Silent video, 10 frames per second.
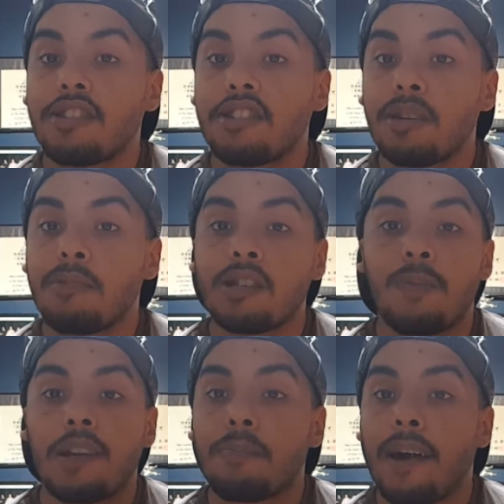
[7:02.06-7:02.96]
to see me
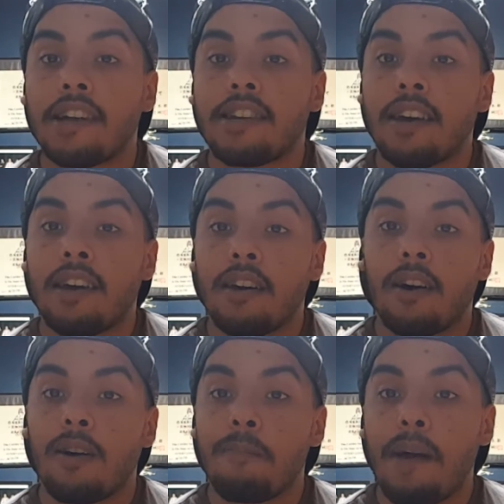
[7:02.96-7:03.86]
spending
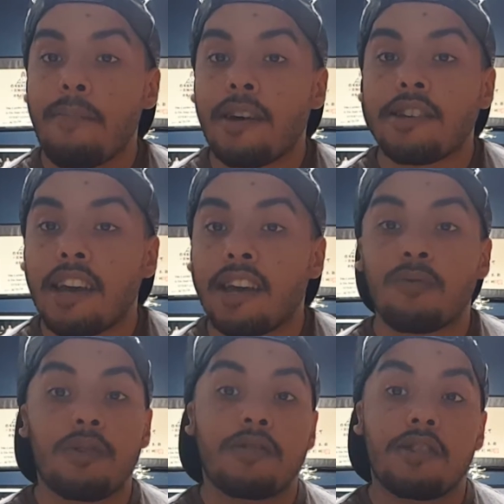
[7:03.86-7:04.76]
Batman Day
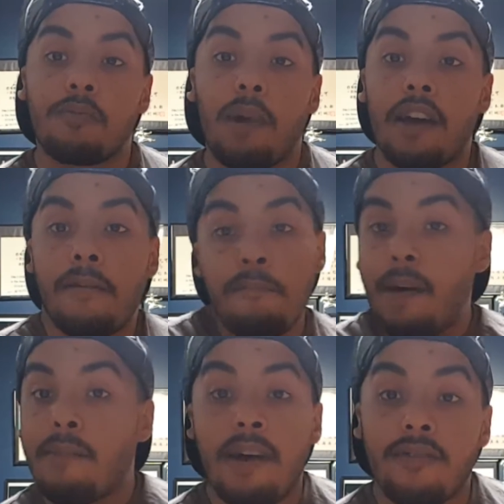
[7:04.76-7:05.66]
with some of my
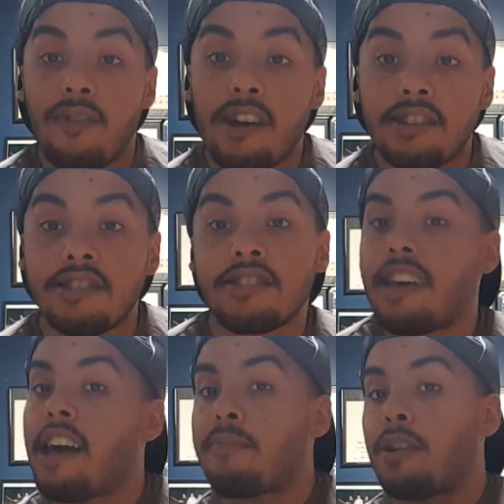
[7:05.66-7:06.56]
Batman friends
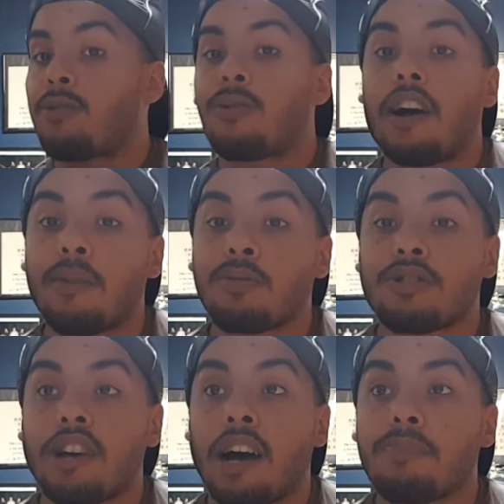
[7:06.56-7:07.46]
at my local comic book
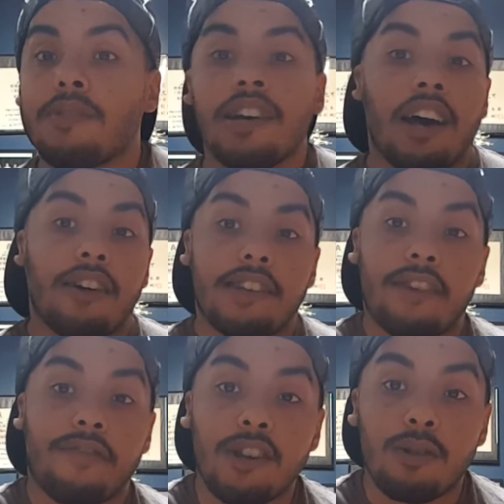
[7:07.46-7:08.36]
shop. I'll take
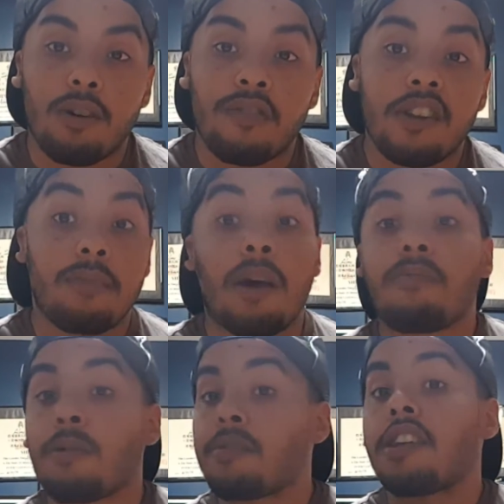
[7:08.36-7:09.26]
a video of it. It might
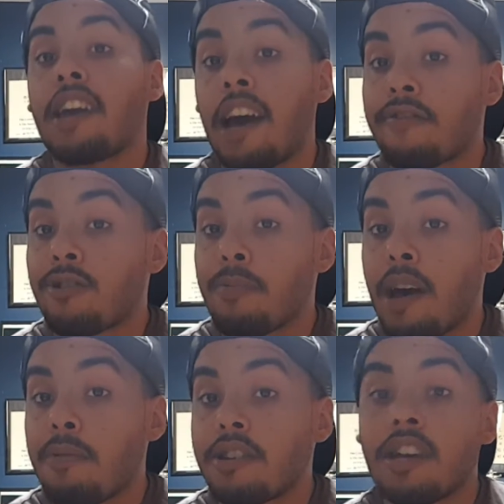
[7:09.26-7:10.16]
be up the day after
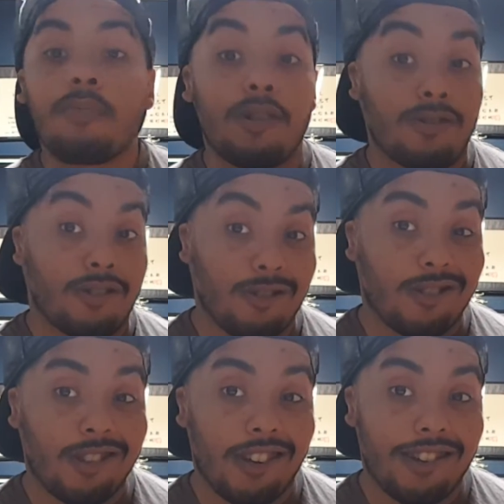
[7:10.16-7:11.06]
Batman Day, but you'll still
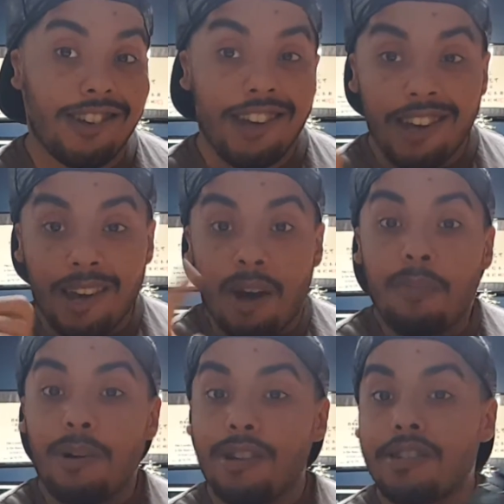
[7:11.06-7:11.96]
see it.
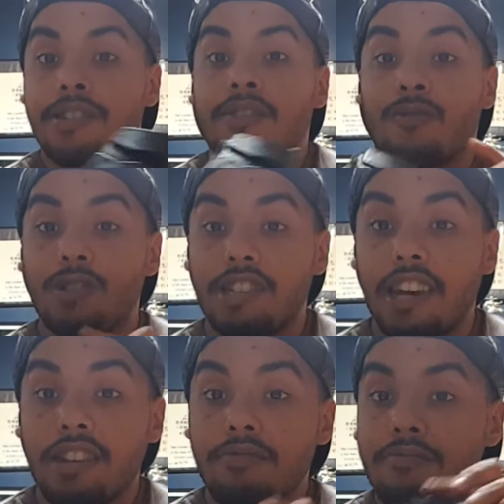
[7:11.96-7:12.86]
But once
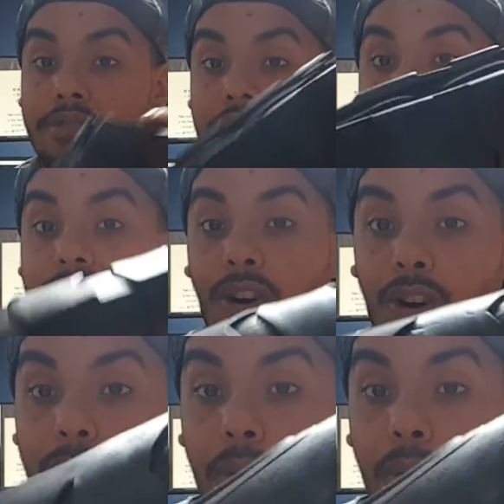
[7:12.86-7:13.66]
again, these are